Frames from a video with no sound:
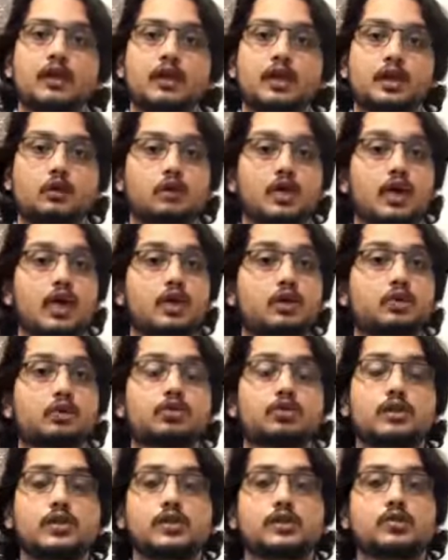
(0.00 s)
Now, there are
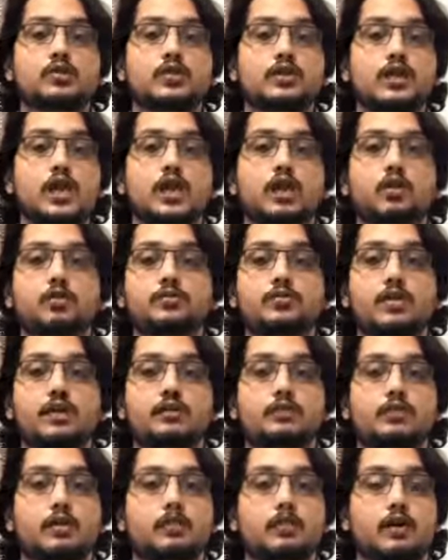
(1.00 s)
two things which I
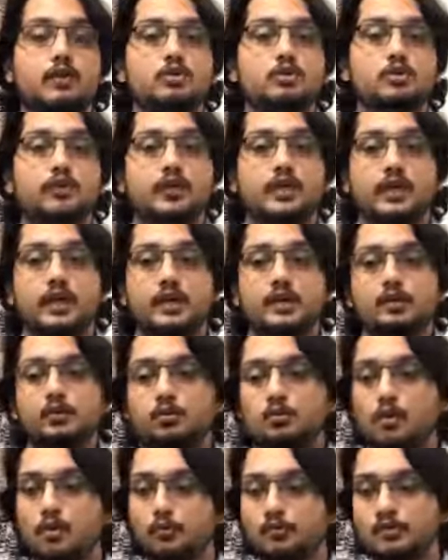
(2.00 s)
observe about Shweta and
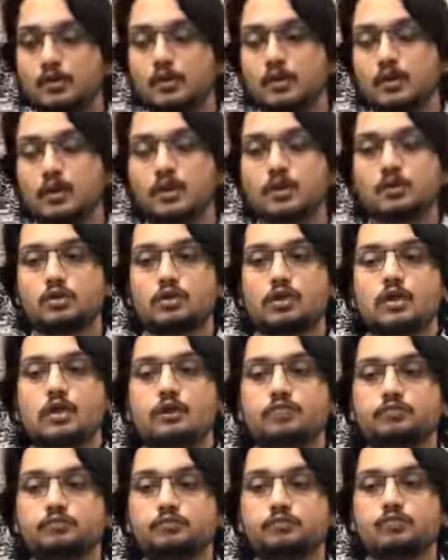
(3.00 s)
two
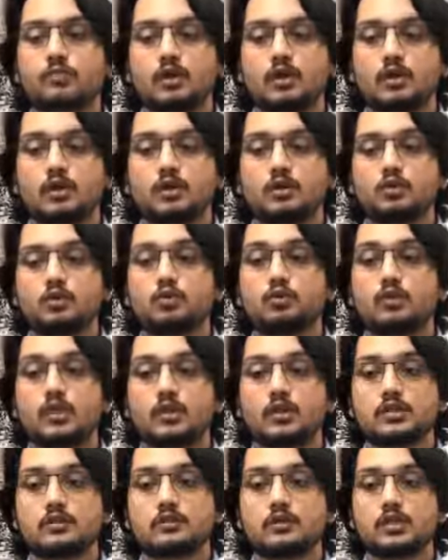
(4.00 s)
uh, uh, two
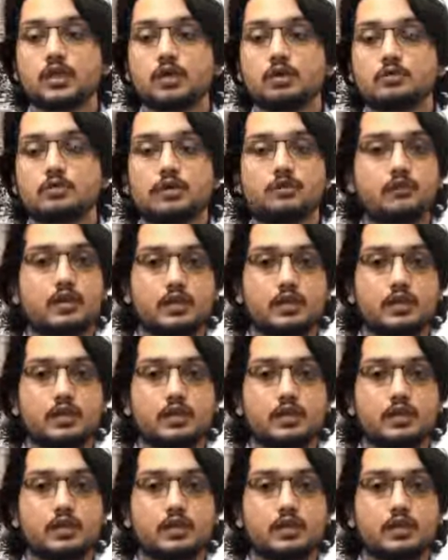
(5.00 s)
things which I observe.